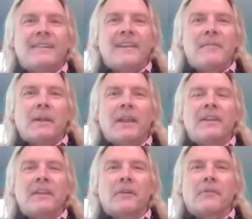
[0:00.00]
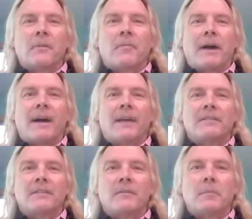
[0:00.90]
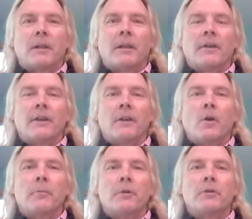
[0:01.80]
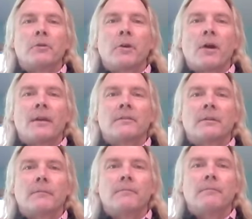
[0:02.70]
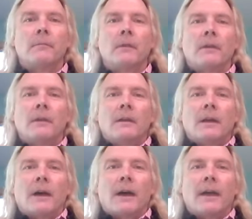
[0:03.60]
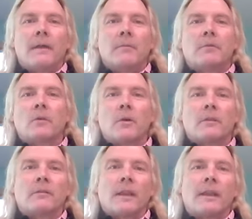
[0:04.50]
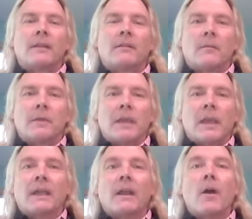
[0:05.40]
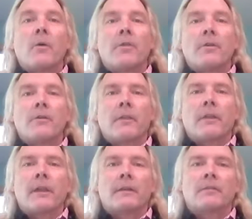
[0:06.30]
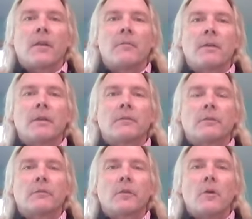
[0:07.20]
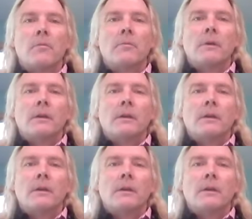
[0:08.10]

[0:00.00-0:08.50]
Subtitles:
Hey, Dave Melenda here from Positive Polarity. Hope you're doing awesome. I am so excited to be hanging out with you for the next 10 minutes or so.